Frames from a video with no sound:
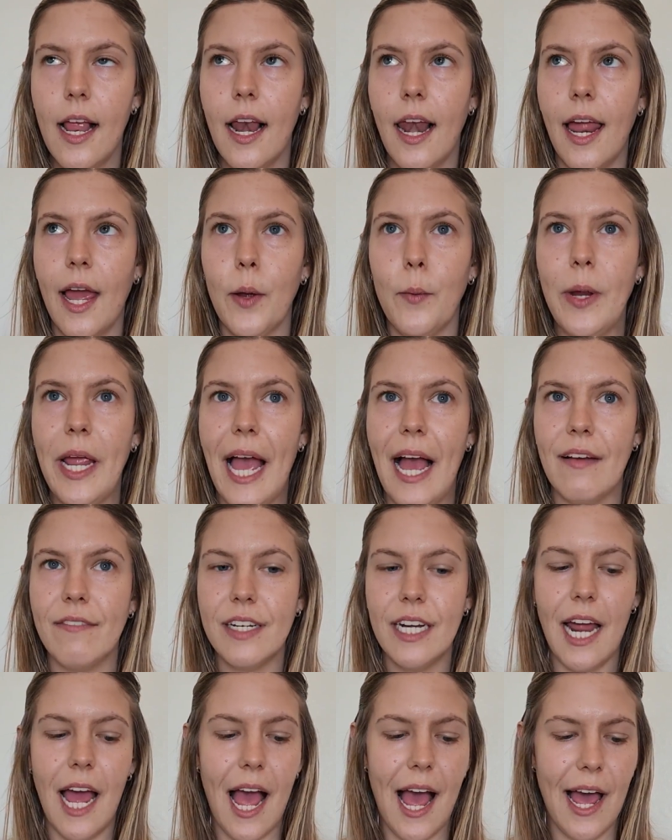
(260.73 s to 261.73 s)
Like we
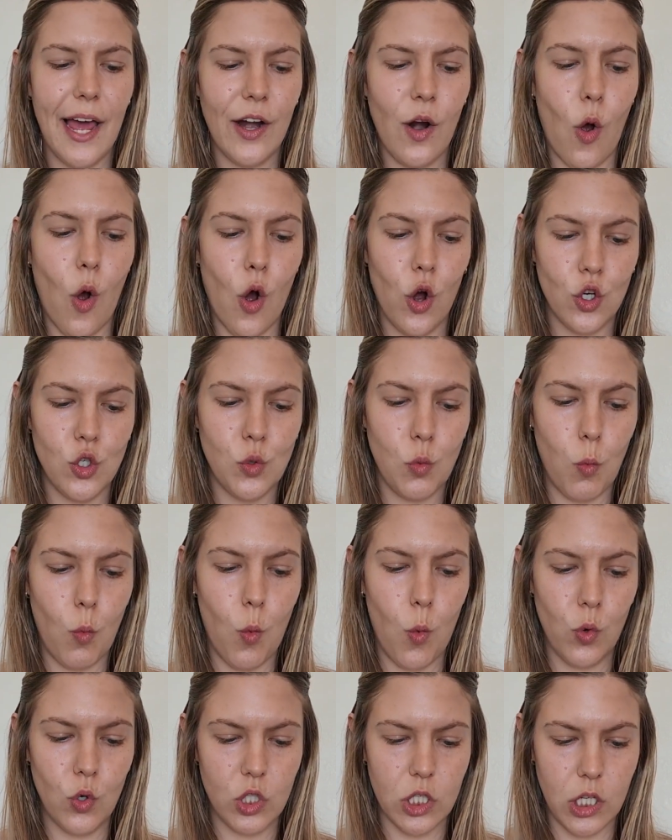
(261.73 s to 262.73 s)
haven't had hot
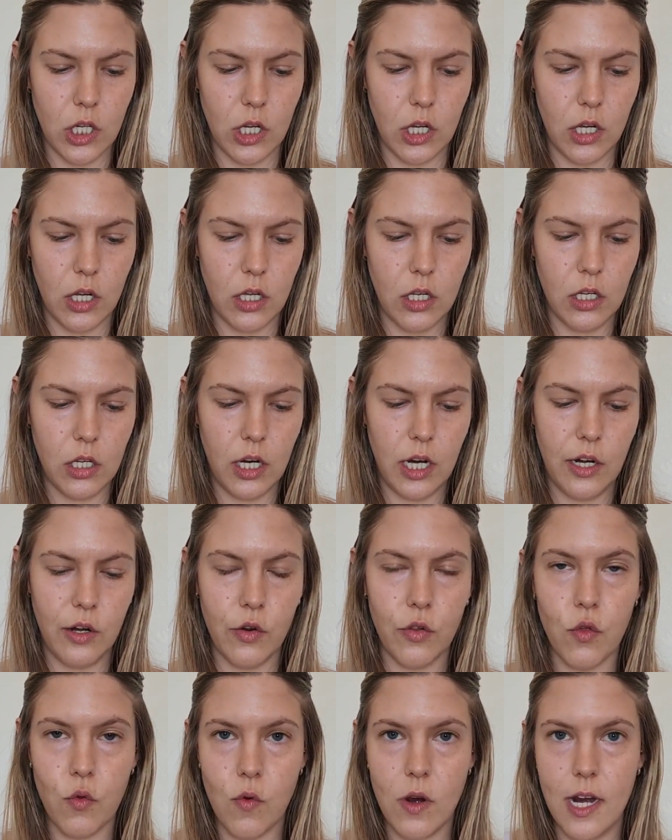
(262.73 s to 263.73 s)
water in
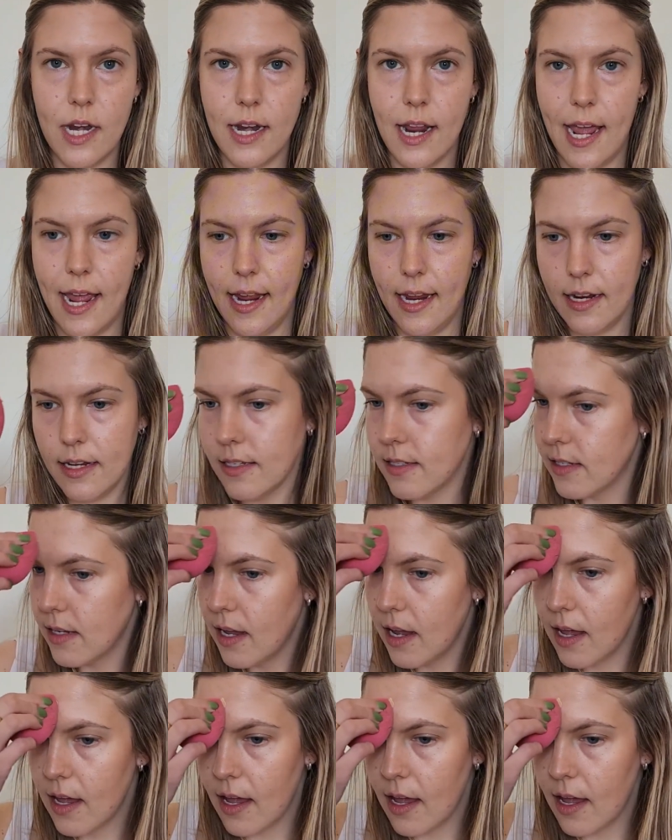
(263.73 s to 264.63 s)
three days